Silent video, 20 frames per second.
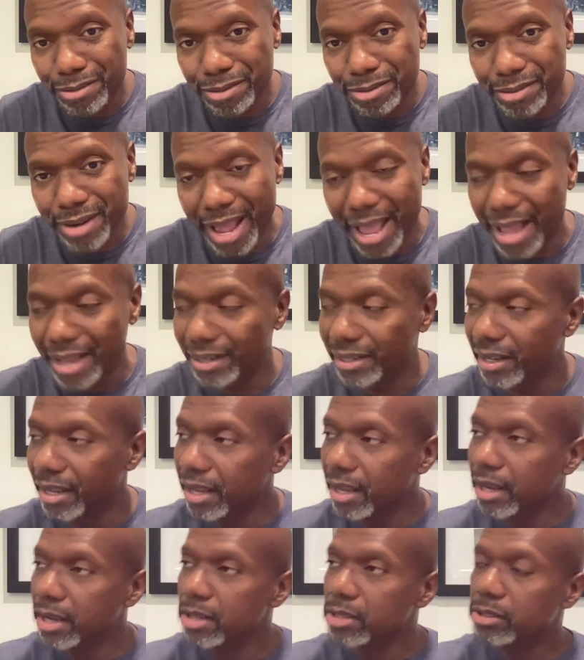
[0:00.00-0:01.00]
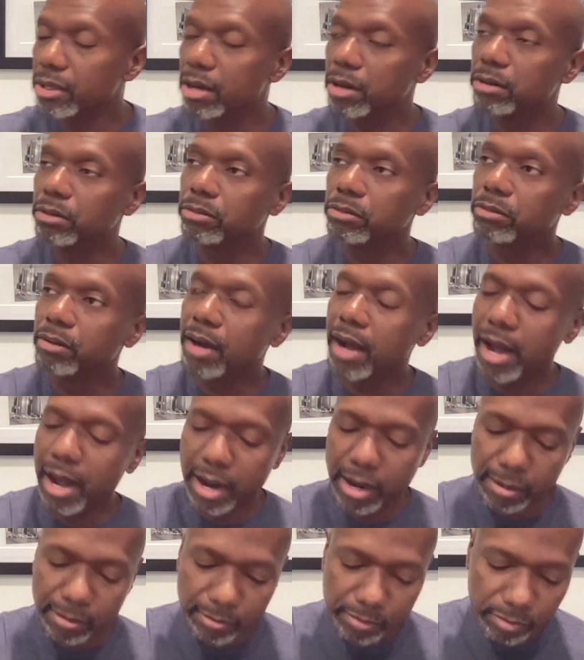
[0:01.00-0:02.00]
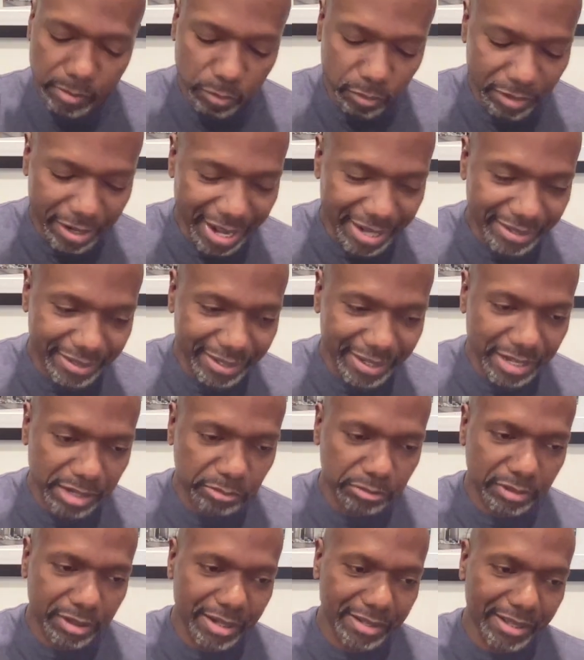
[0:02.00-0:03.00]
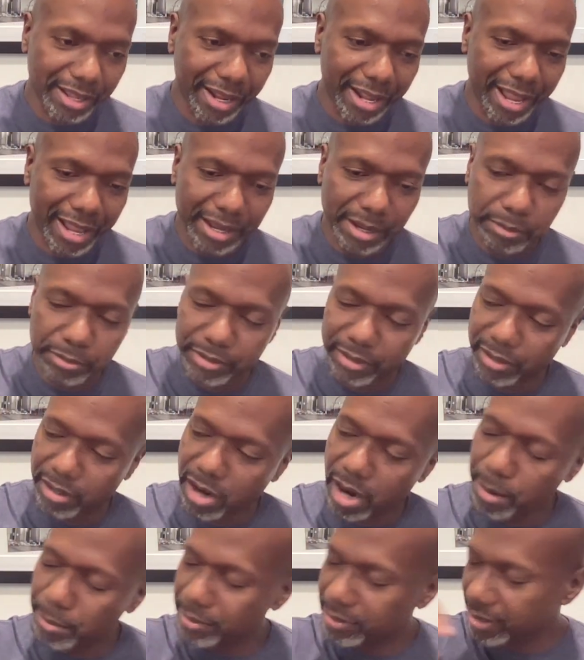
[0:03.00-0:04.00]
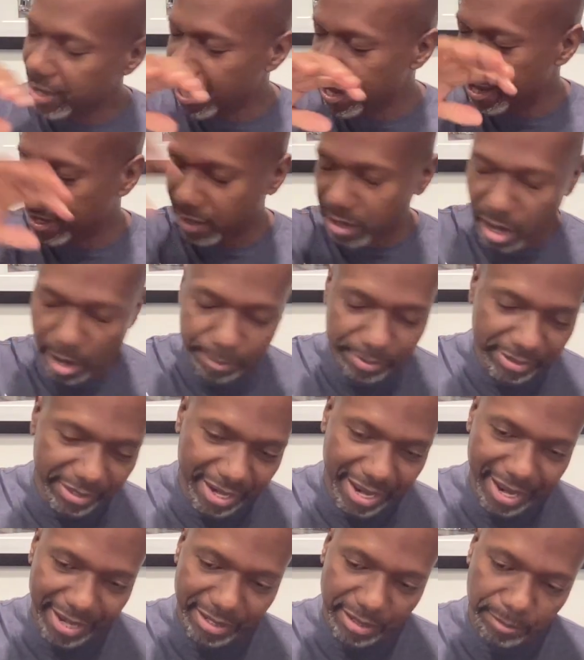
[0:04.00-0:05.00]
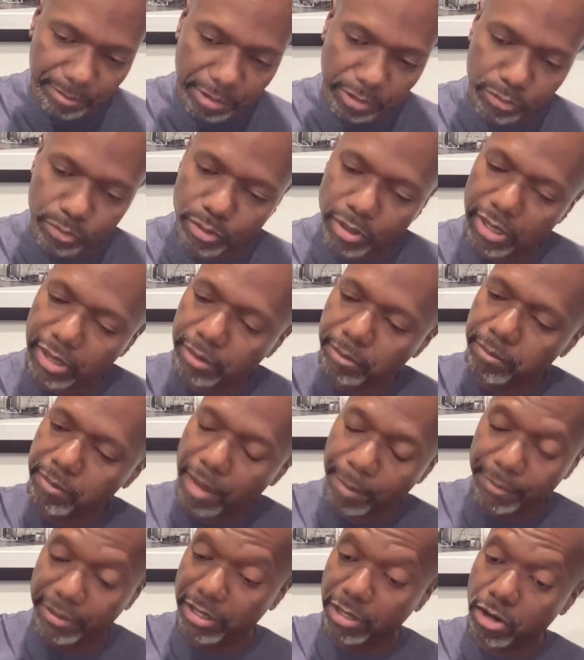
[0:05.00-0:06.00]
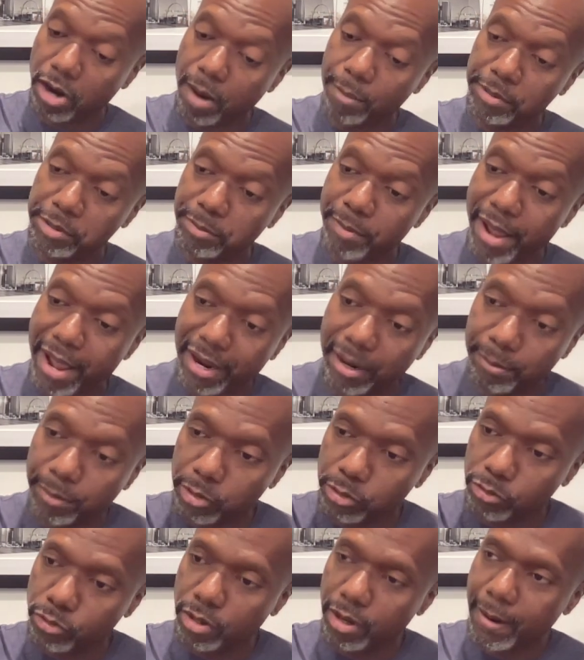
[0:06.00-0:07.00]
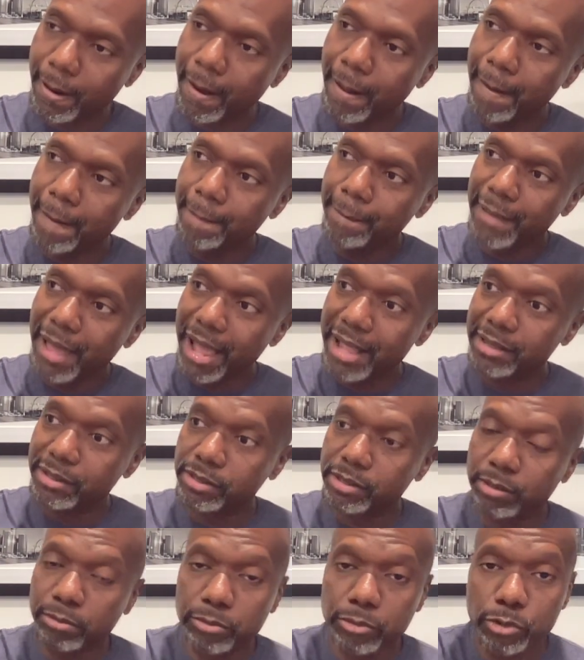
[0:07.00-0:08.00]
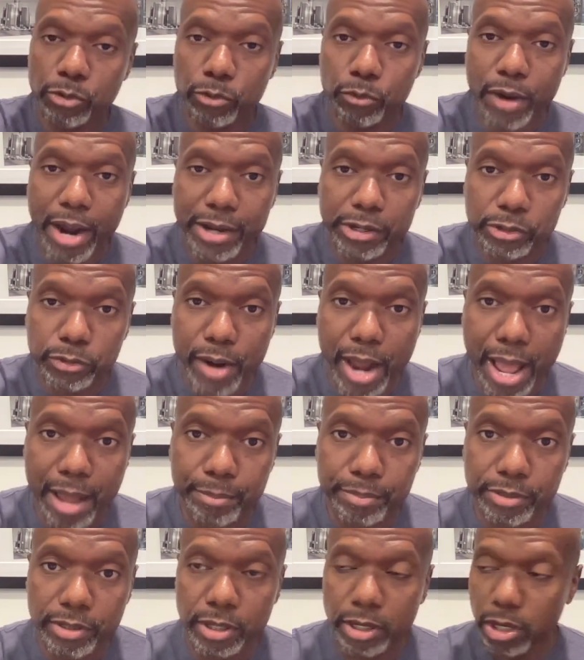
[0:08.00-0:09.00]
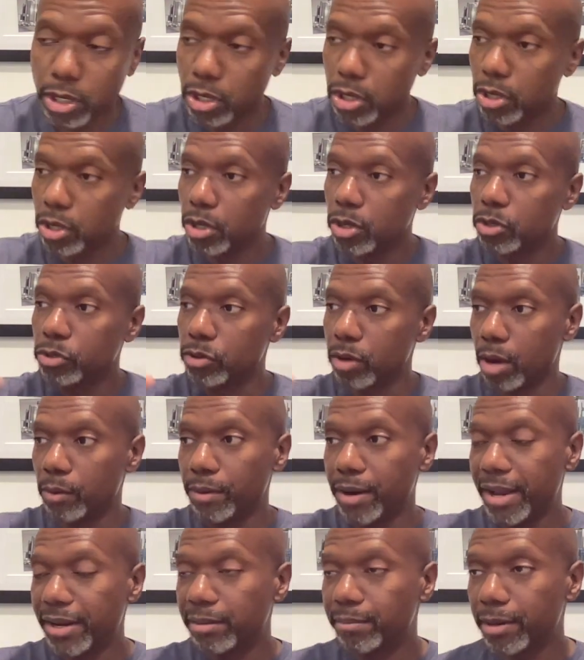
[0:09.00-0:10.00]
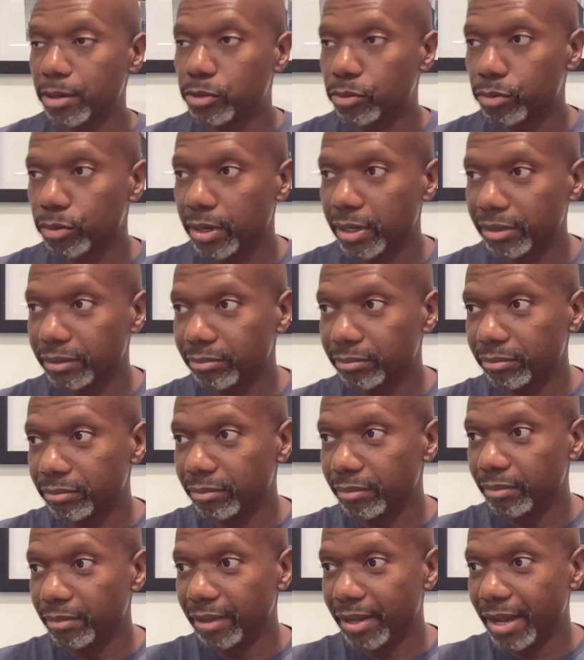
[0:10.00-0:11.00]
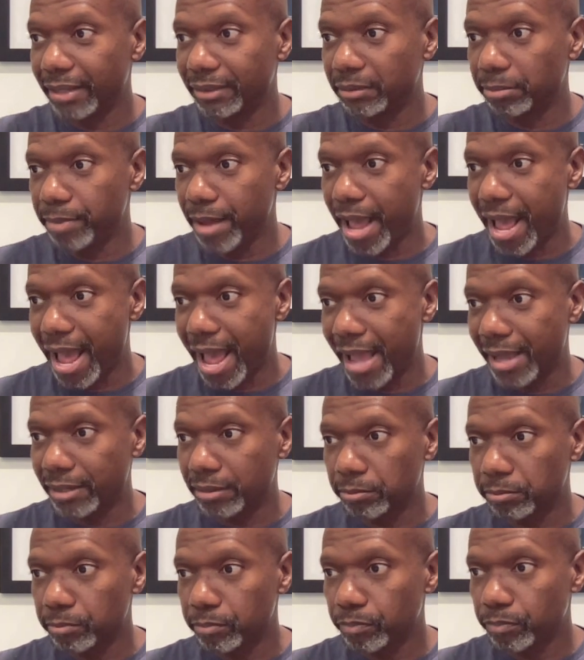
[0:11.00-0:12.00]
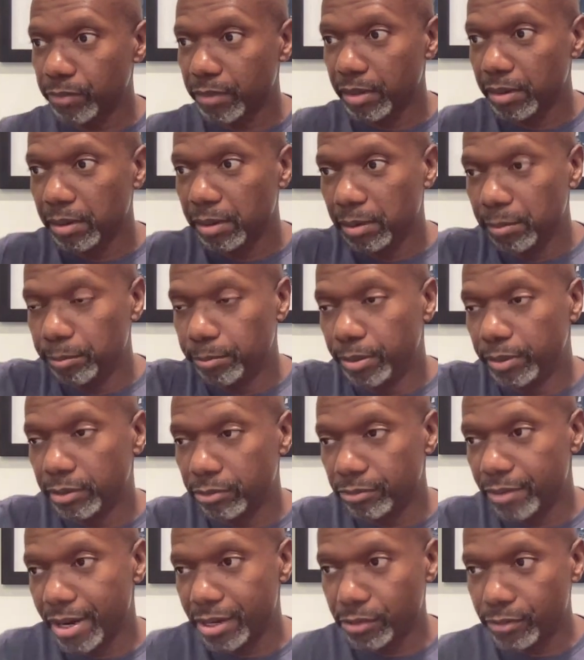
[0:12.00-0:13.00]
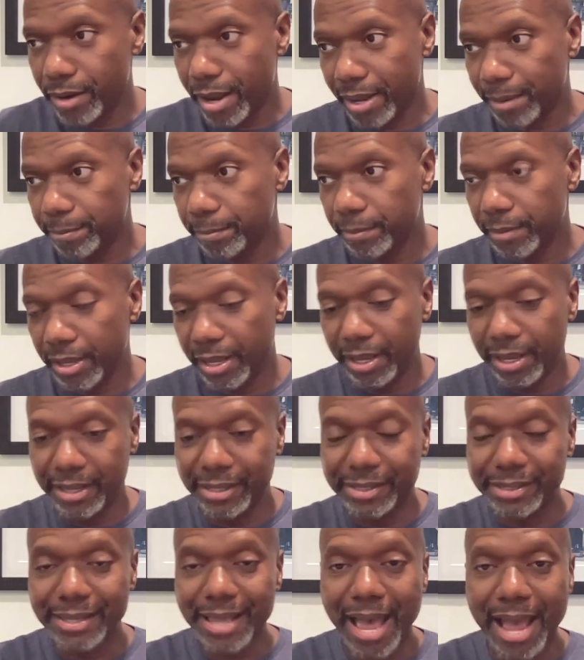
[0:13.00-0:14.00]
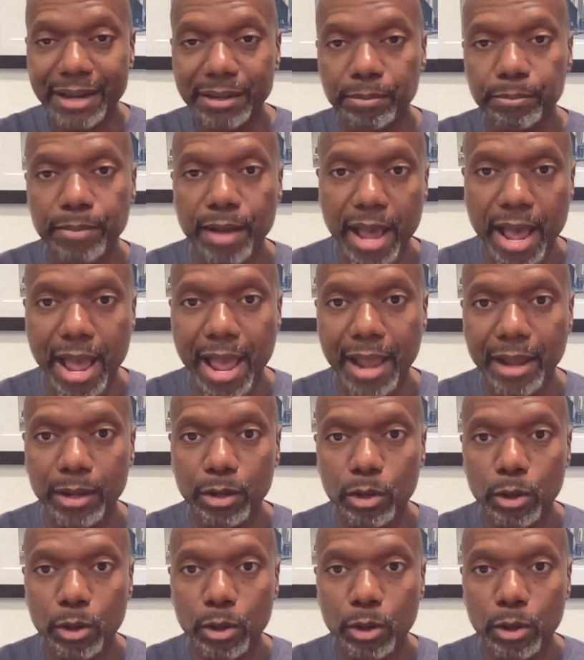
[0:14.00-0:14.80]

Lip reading: do that. So what I did was I had garbage can in my truck. A garbage bag in my truck and some rat traps. So I ran to my truck, got the bag, put the rat trap inside the bag,